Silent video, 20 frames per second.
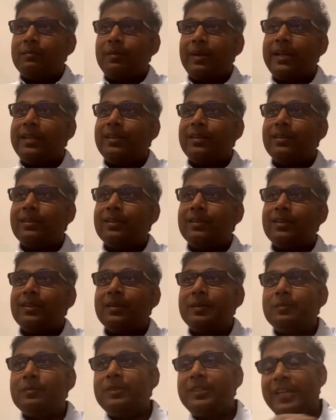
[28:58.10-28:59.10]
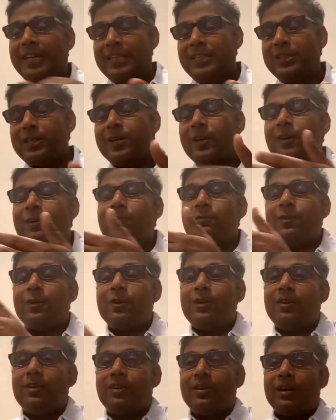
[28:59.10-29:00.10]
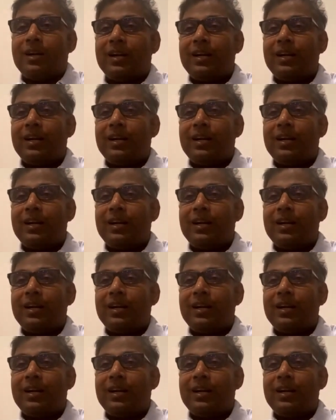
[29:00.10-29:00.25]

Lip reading: like the change curve for